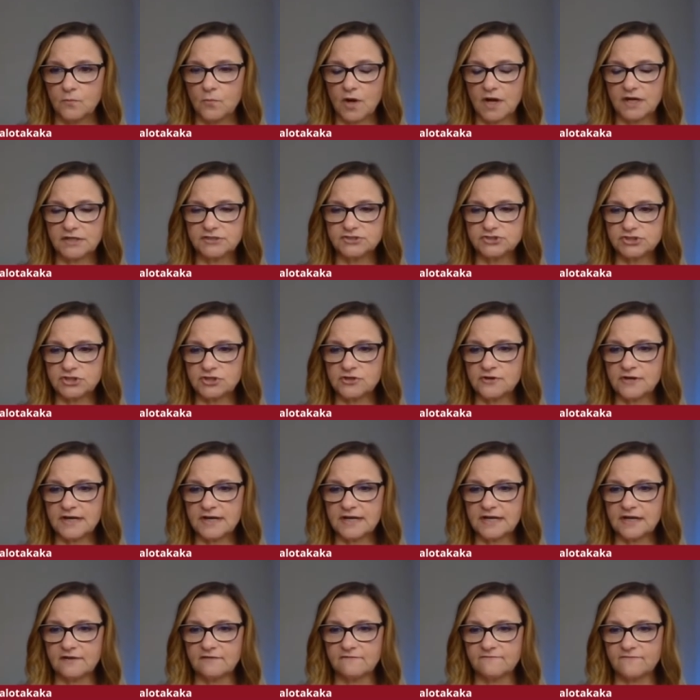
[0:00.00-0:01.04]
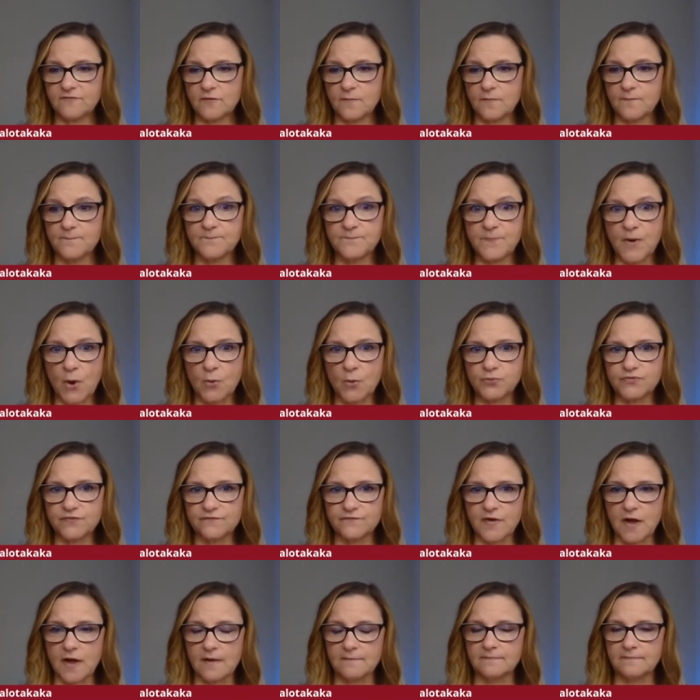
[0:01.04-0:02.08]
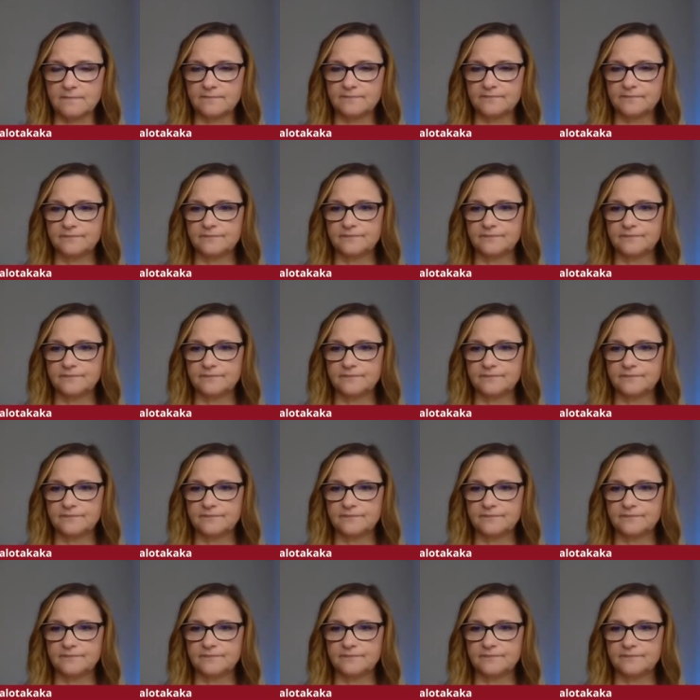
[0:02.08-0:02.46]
1 jury for both of them.